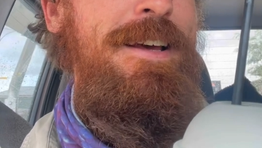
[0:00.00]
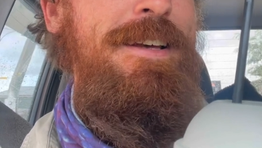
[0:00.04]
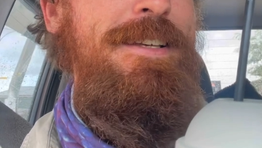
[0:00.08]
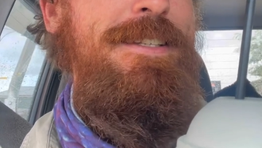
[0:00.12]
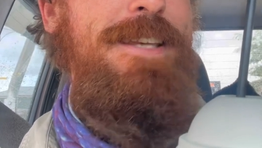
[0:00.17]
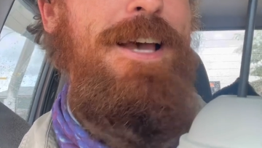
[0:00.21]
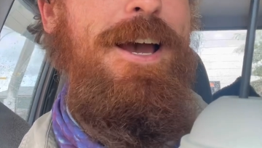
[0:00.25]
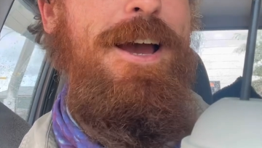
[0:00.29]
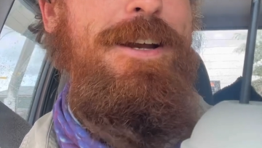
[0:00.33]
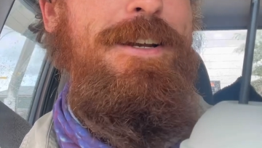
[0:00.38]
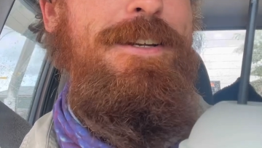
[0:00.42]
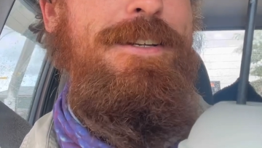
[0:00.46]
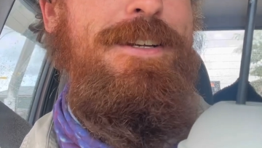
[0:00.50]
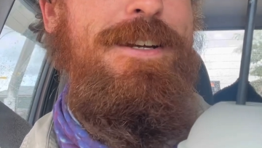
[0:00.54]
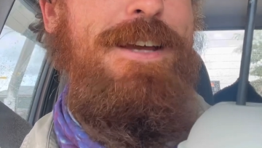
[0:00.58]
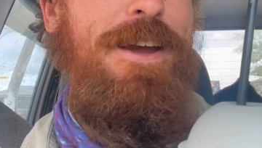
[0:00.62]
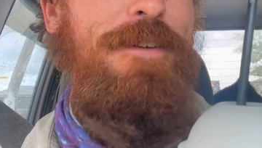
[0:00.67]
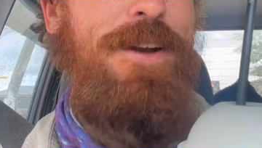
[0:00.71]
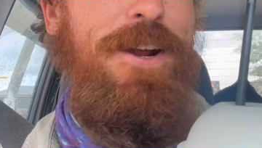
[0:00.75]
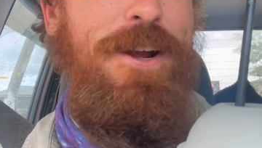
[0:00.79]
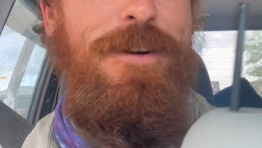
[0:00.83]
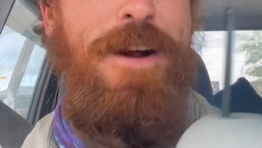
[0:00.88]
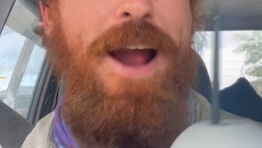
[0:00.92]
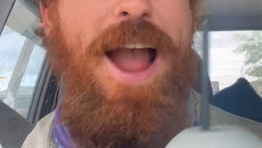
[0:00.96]
So give
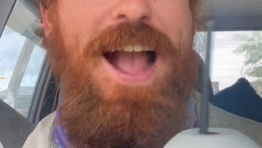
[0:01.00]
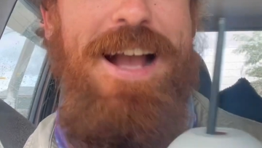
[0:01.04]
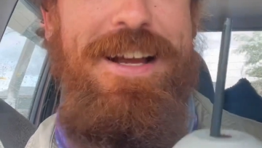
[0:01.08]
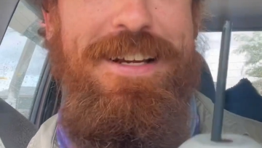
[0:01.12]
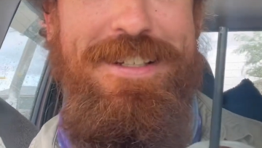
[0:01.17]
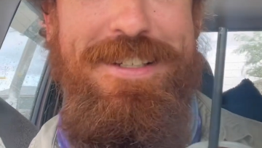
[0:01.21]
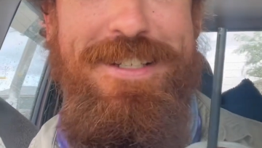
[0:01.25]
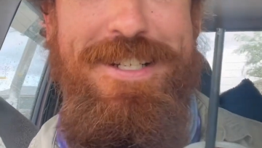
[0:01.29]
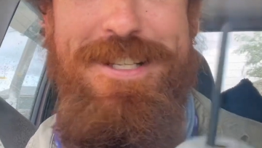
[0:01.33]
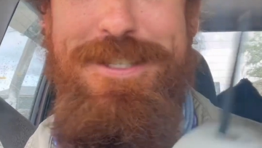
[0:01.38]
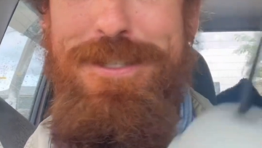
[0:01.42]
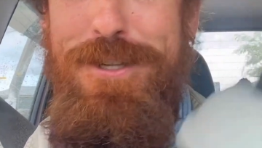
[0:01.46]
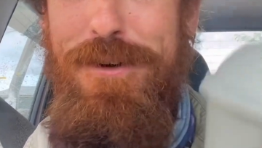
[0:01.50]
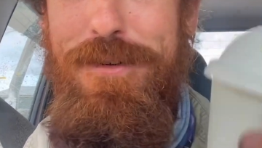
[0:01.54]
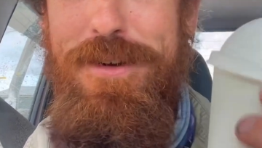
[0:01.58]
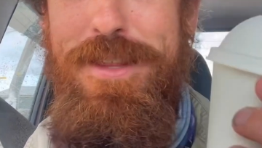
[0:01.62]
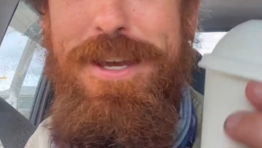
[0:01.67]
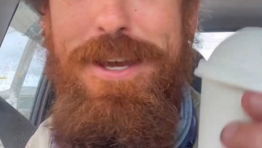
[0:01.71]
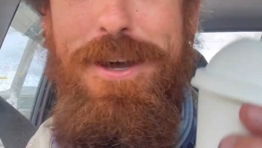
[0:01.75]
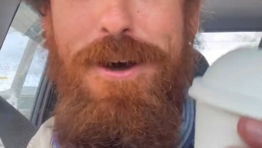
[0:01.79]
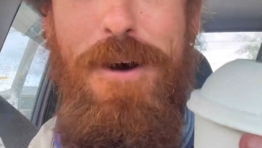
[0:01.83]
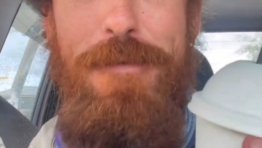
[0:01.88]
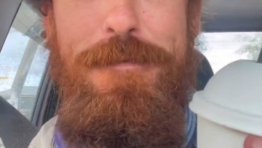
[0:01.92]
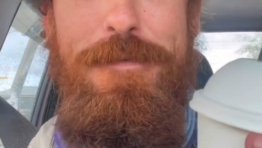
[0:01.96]
it a crack. Just do it with
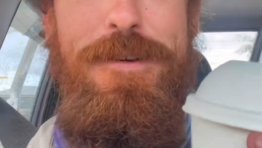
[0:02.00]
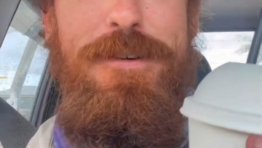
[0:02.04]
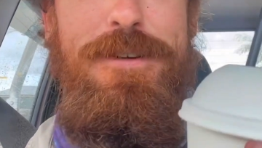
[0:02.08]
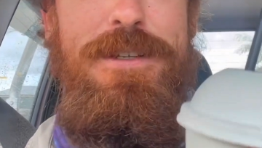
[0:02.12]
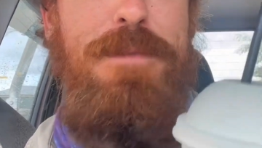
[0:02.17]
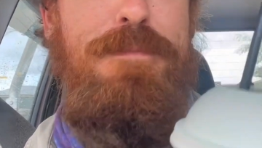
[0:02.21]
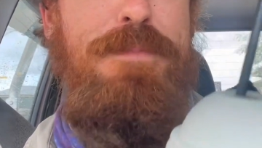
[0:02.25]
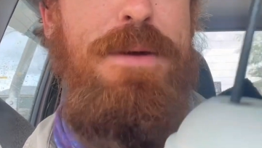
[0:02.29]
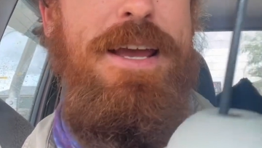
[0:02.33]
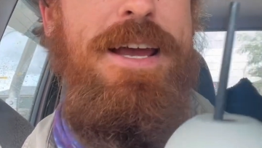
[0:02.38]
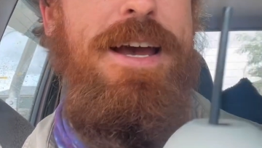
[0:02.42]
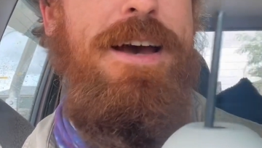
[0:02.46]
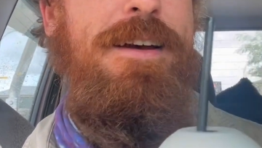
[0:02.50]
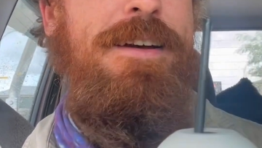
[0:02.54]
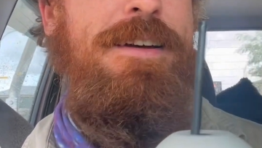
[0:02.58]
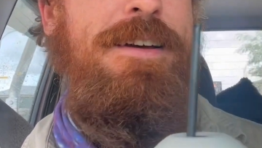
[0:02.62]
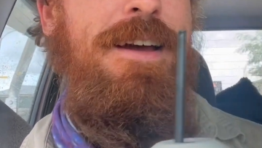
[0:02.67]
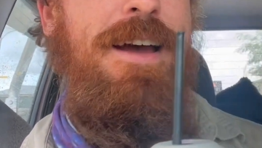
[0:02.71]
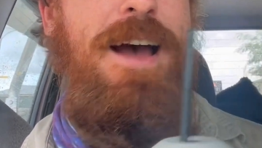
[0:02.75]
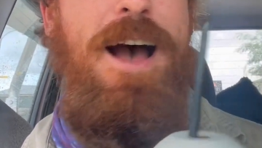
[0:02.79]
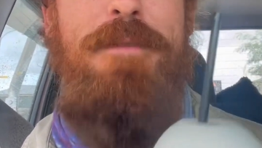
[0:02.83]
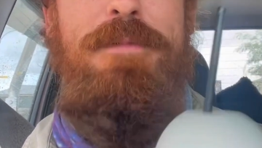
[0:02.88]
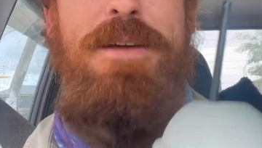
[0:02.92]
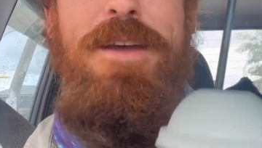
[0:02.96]
your coffee or your beer.
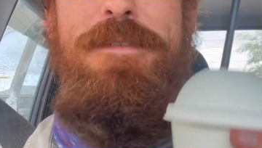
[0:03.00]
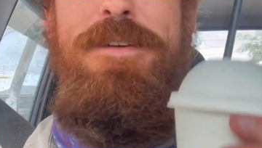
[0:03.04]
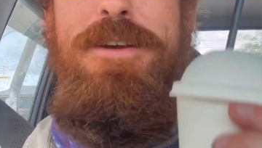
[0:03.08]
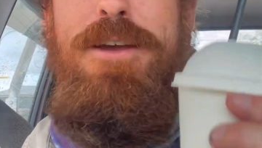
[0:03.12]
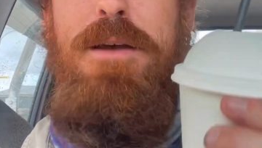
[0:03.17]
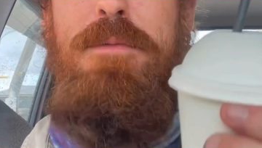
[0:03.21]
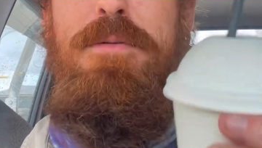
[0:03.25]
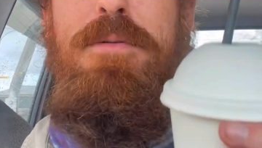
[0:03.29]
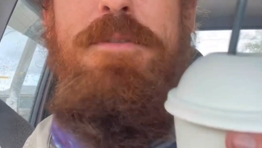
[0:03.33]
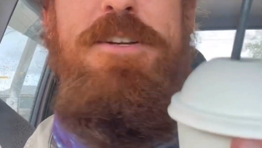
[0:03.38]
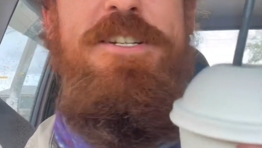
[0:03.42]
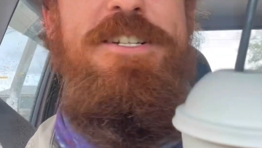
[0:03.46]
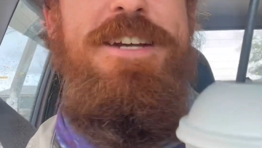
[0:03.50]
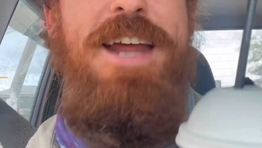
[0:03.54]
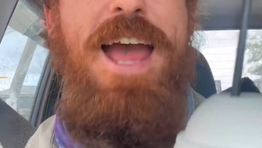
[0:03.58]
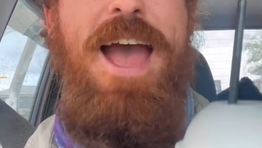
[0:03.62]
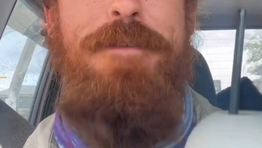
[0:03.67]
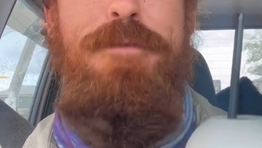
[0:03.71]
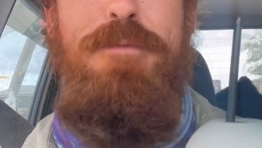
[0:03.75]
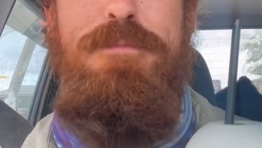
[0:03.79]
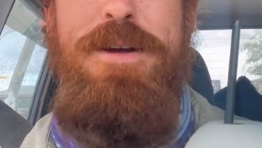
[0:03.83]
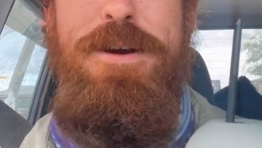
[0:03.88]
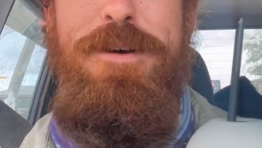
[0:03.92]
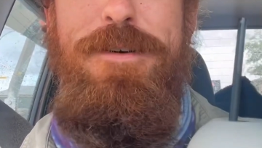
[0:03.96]
I'm giving you permission to
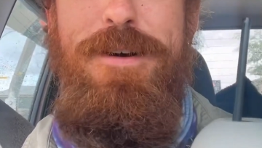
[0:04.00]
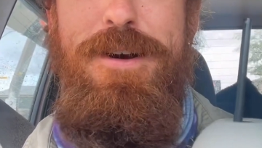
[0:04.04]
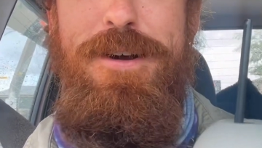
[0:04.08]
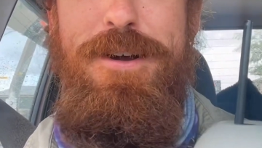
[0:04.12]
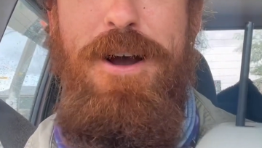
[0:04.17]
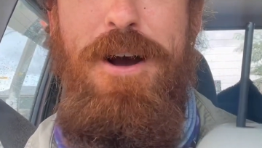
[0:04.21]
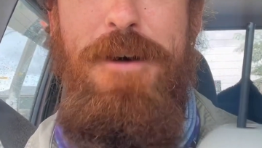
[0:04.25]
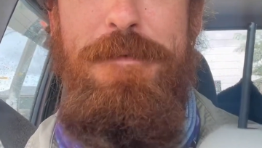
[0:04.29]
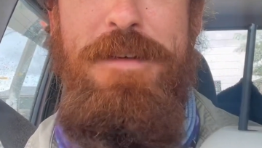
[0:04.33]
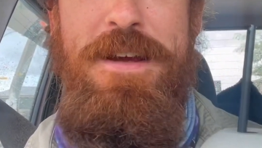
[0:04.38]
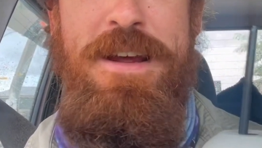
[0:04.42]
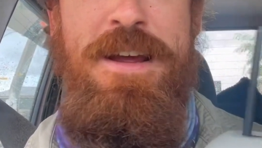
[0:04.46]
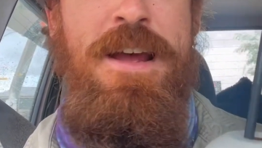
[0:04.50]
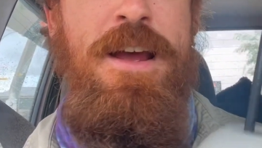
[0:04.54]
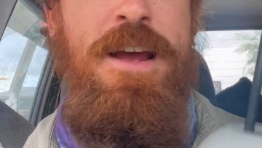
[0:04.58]
have a beer or a coffee.